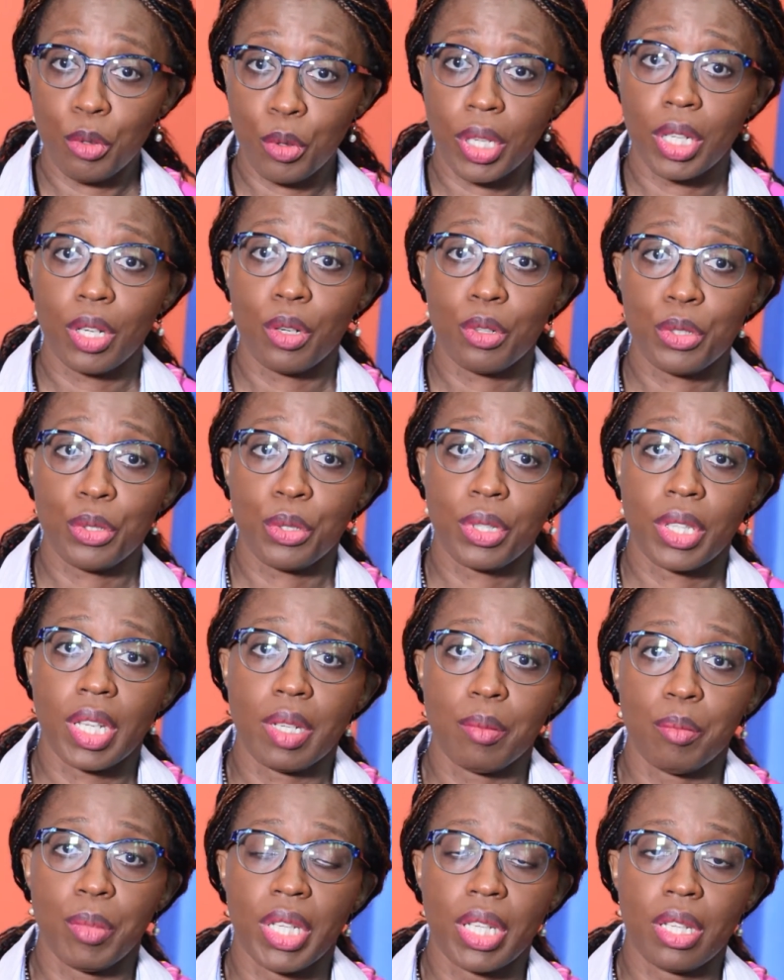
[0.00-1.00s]
you can also
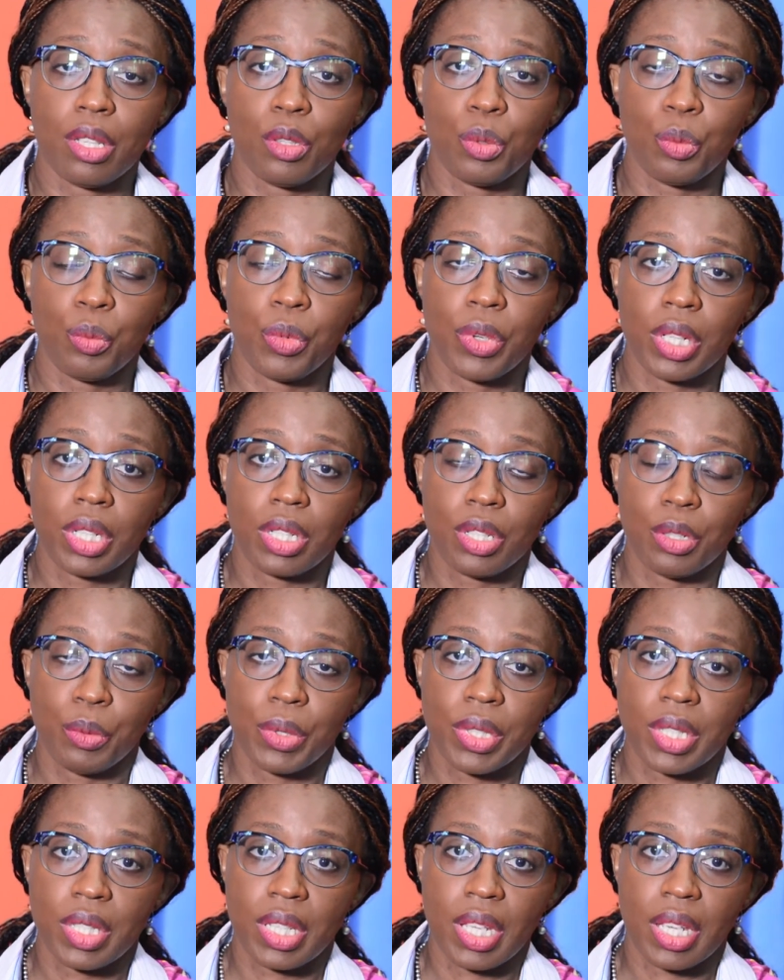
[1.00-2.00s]
then begin to work
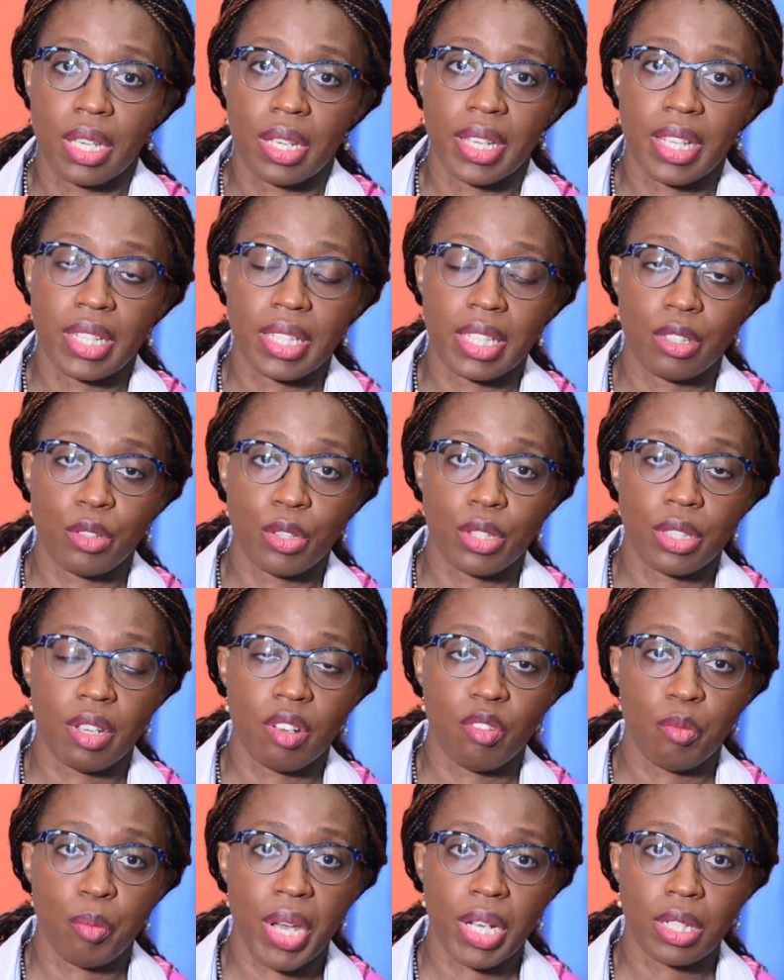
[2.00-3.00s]
towards getting
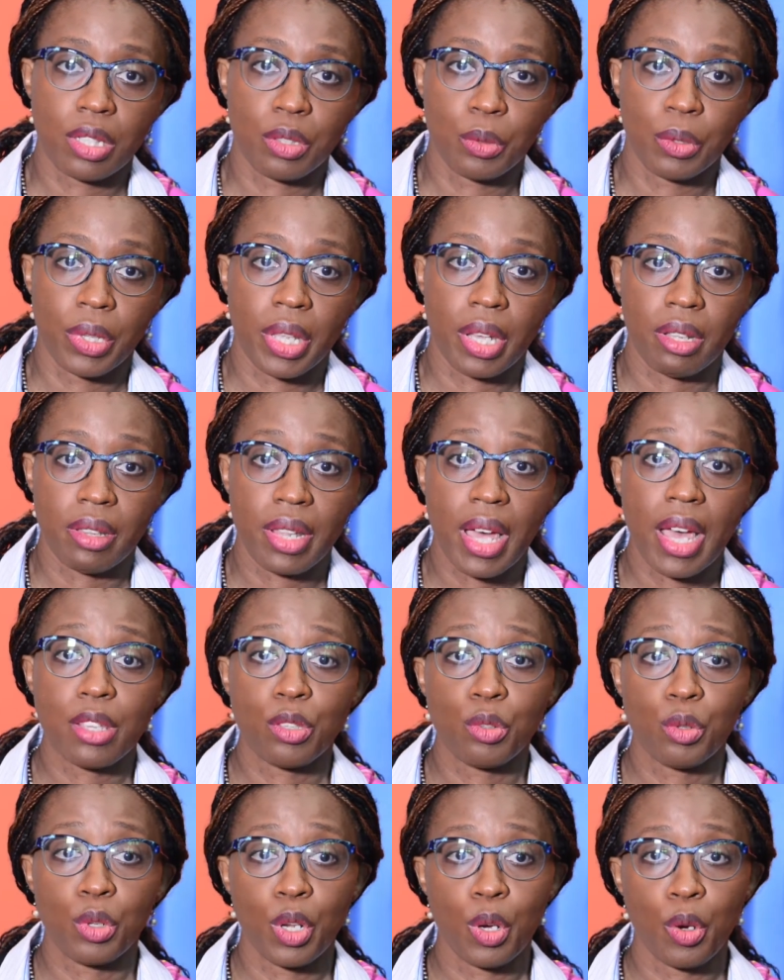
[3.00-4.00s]
yourself back to good health.
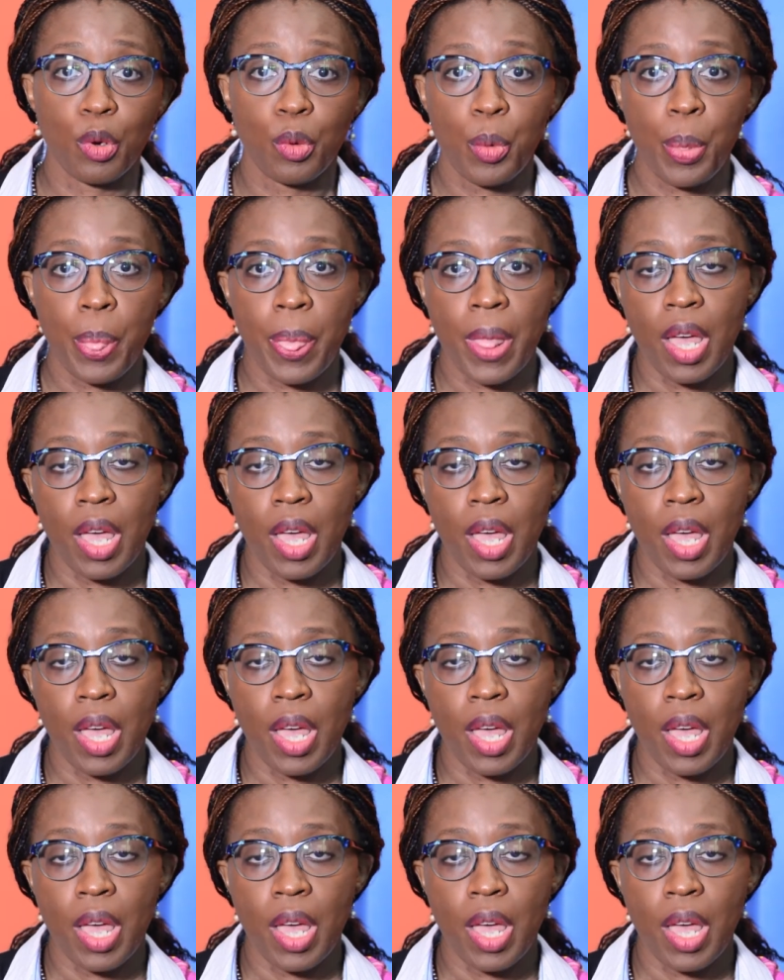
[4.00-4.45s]
As you know,